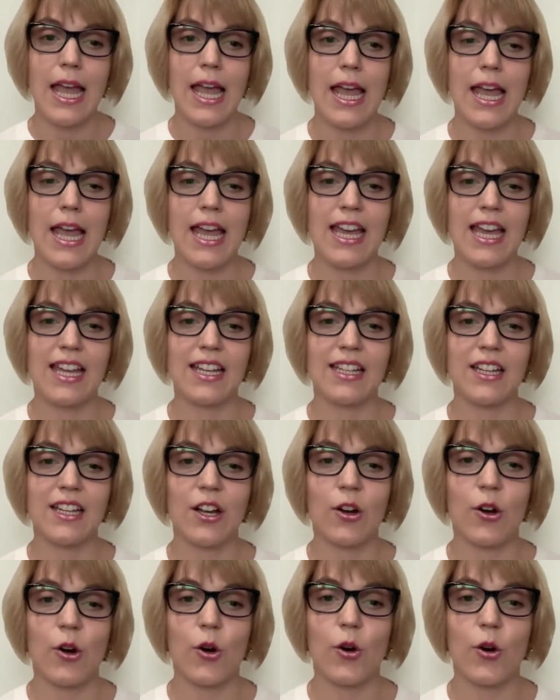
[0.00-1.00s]
And
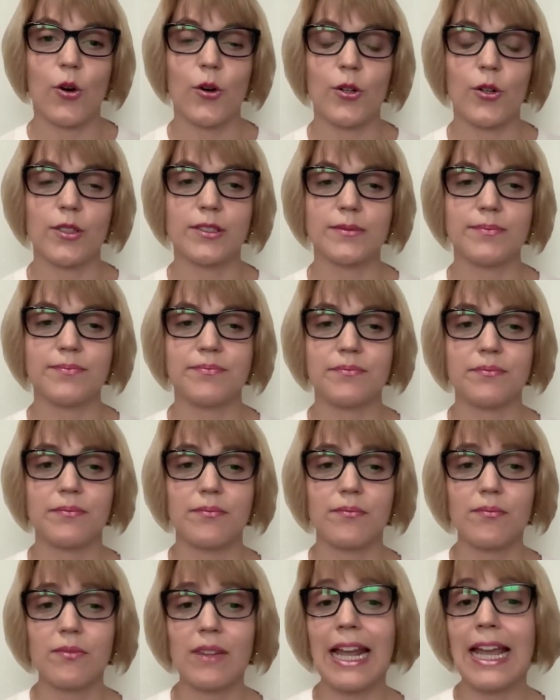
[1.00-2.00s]
on
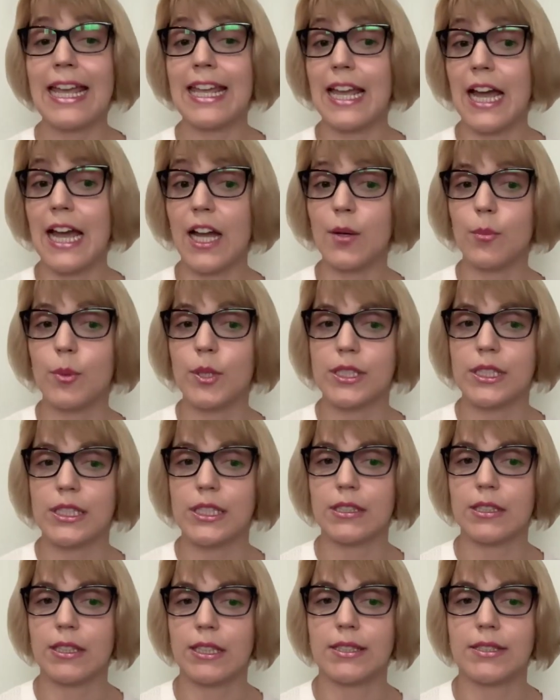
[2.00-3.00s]
AI
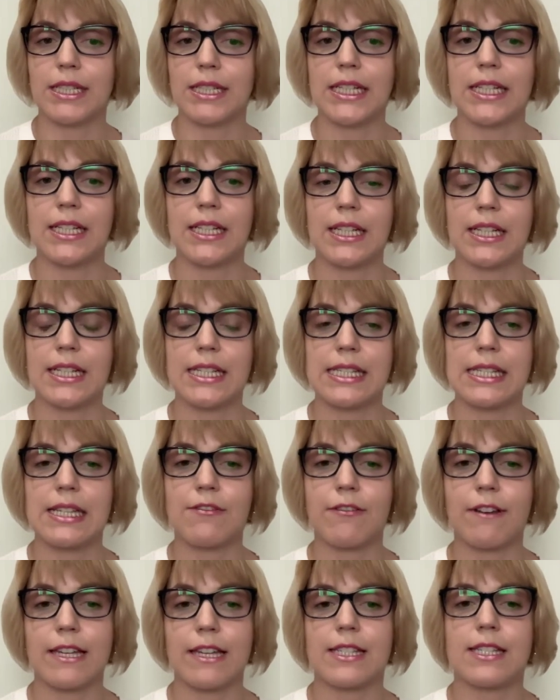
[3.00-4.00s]
particularly, is
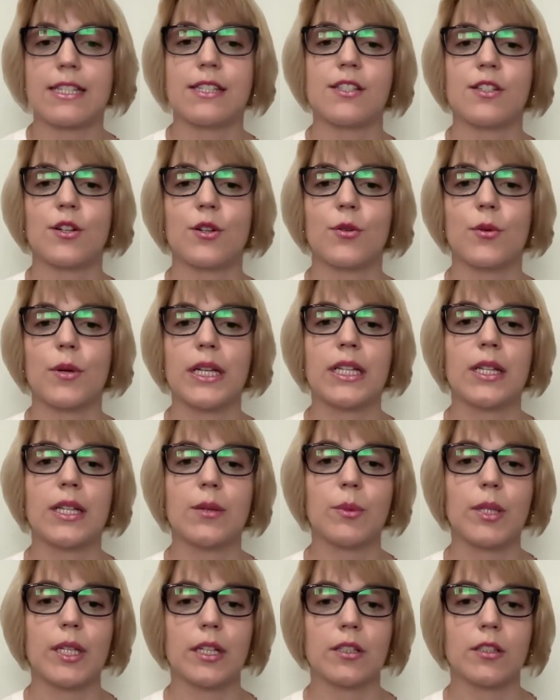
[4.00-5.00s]
the fastest growing
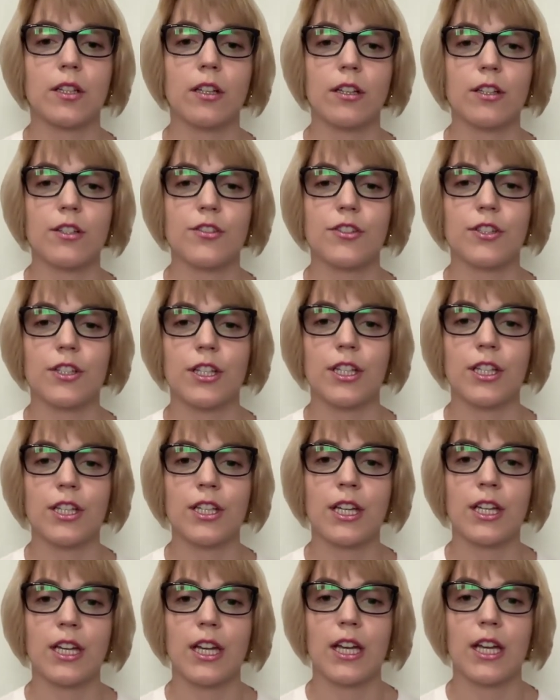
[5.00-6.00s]
deep
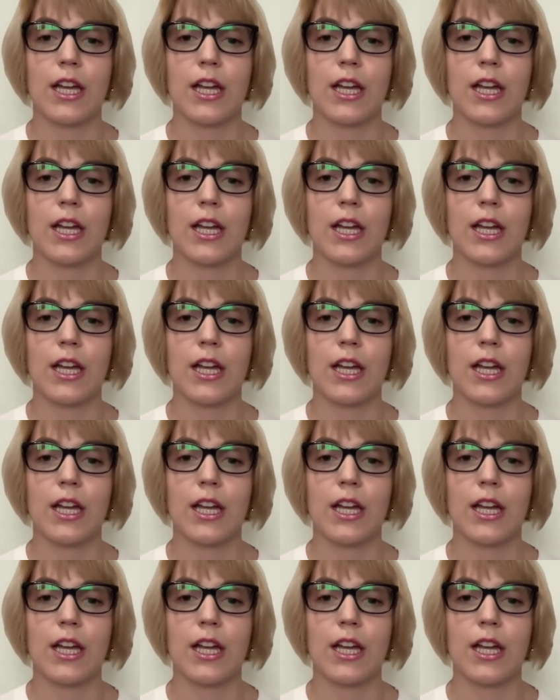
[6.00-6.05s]
technology